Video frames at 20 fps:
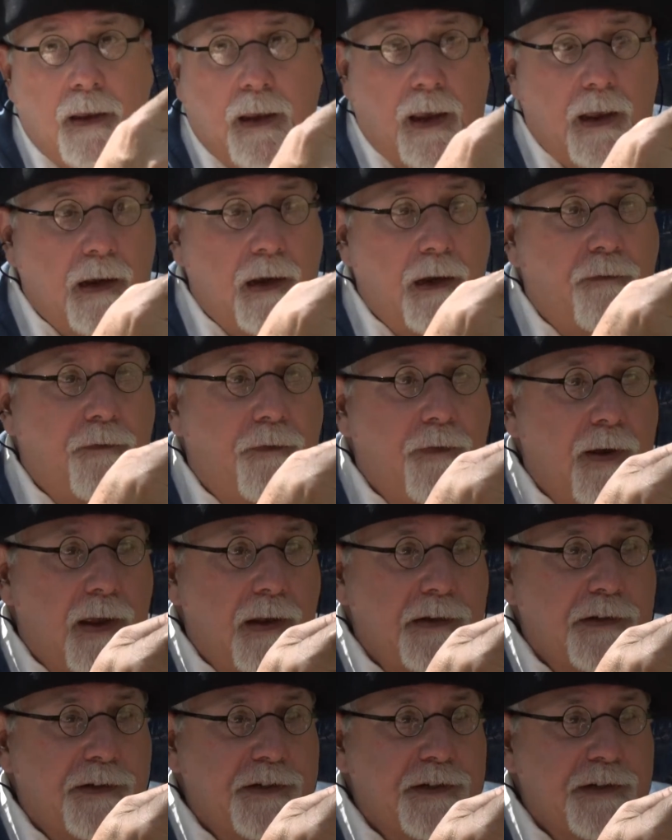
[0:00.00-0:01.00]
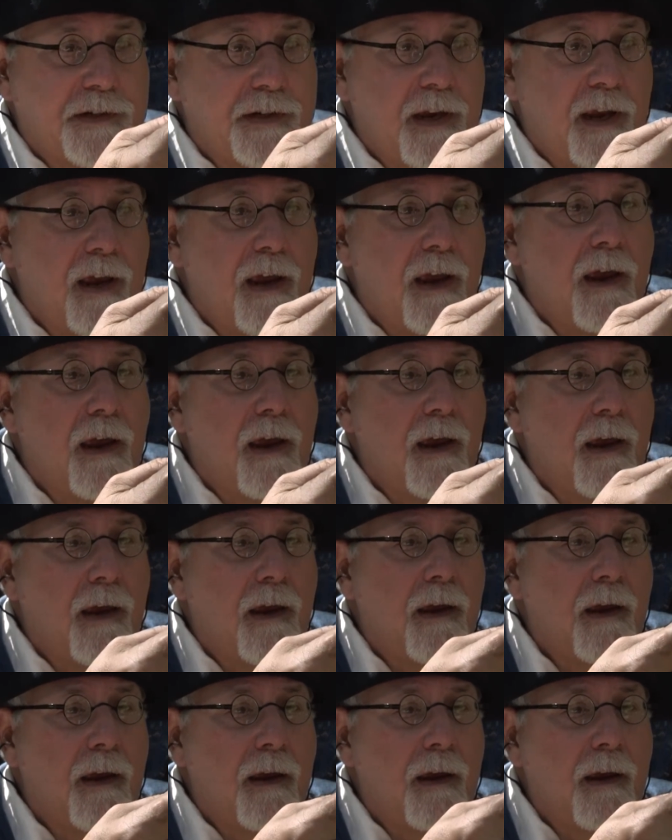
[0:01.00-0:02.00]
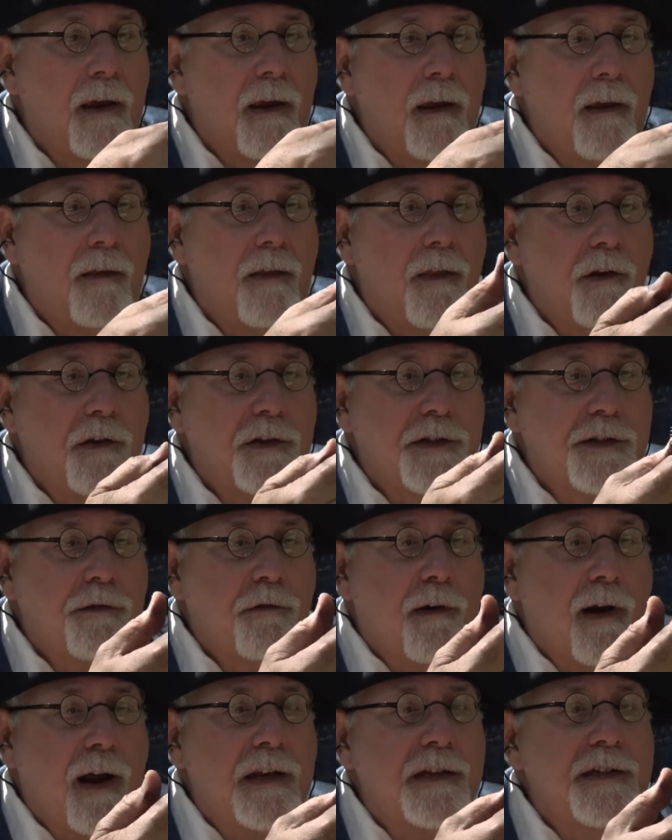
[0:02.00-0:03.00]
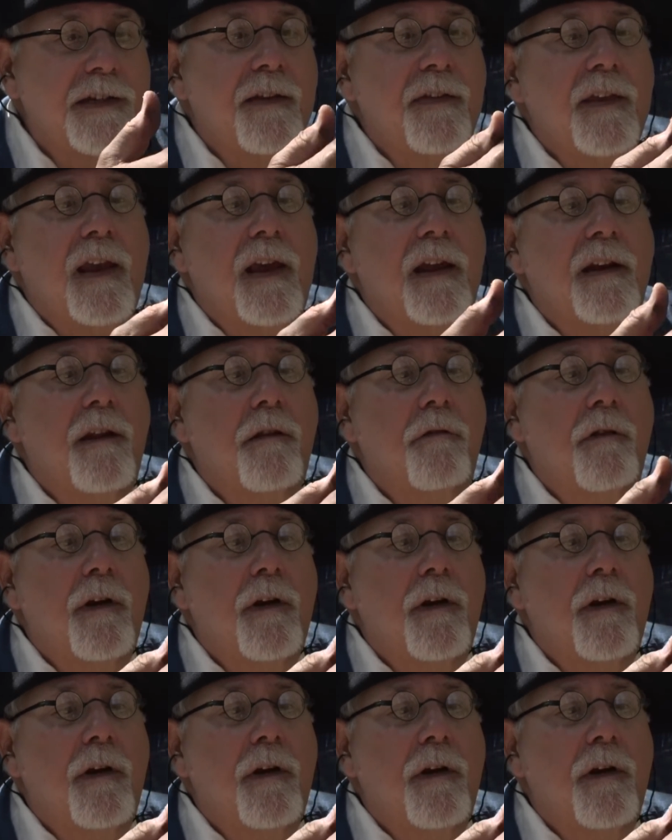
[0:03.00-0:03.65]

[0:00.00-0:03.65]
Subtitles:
and it fits those threads on the end of the